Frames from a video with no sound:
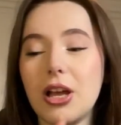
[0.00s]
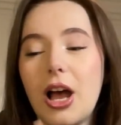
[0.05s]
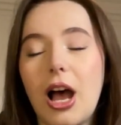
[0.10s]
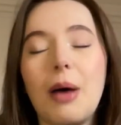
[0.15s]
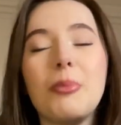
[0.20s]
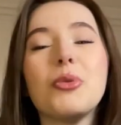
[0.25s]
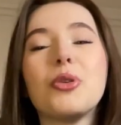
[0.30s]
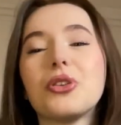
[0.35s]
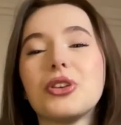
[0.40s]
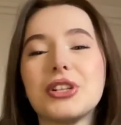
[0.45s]

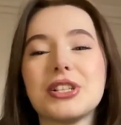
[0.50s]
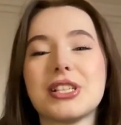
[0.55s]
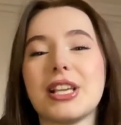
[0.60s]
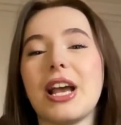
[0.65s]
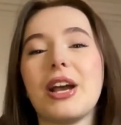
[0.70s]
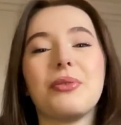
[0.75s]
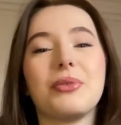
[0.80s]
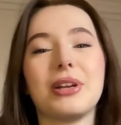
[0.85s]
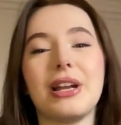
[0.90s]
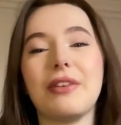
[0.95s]
I'm not going to say
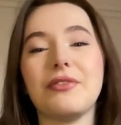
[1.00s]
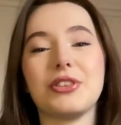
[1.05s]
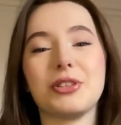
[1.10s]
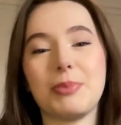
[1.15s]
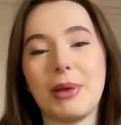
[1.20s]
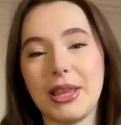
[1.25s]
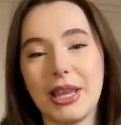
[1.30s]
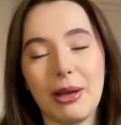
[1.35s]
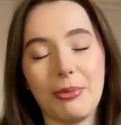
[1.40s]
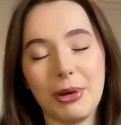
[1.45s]
I would never
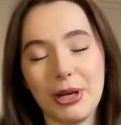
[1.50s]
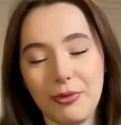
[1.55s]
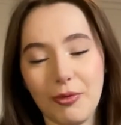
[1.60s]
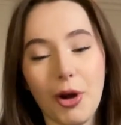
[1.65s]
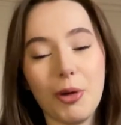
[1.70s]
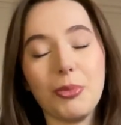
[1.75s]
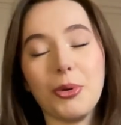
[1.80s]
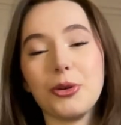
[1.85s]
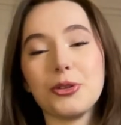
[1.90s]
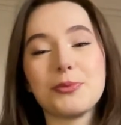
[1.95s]
spend that many
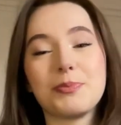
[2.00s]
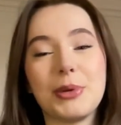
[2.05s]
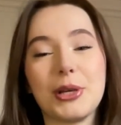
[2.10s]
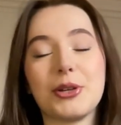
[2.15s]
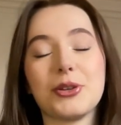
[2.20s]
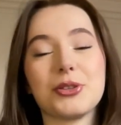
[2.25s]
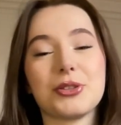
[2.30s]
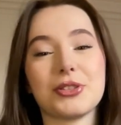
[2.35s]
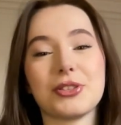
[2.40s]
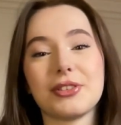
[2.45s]
Robux,
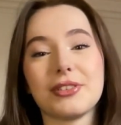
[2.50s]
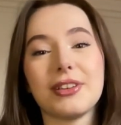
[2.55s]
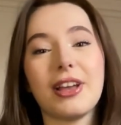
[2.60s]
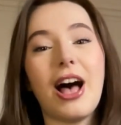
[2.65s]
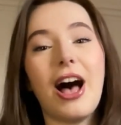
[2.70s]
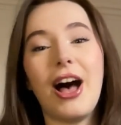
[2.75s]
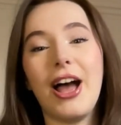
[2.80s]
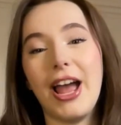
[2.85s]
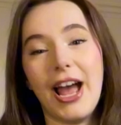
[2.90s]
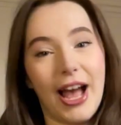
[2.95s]
because
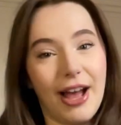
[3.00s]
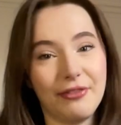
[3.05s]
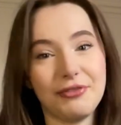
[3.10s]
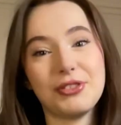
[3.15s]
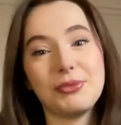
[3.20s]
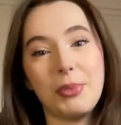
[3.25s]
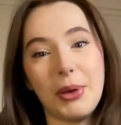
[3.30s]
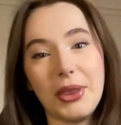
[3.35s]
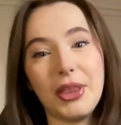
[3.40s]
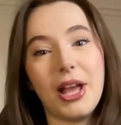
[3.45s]
I have
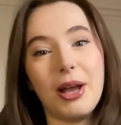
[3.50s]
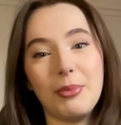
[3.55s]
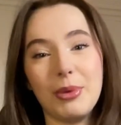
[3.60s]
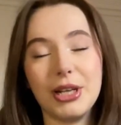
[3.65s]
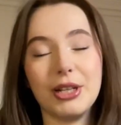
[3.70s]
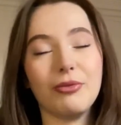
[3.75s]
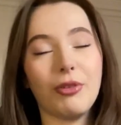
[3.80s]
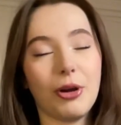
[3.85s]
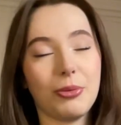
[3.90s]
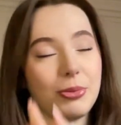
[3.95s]
spent that
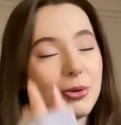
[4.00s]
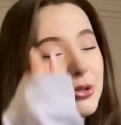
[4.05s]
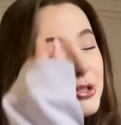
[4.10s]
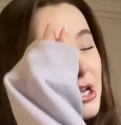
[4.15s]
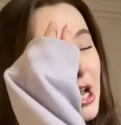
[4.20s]
many Robux.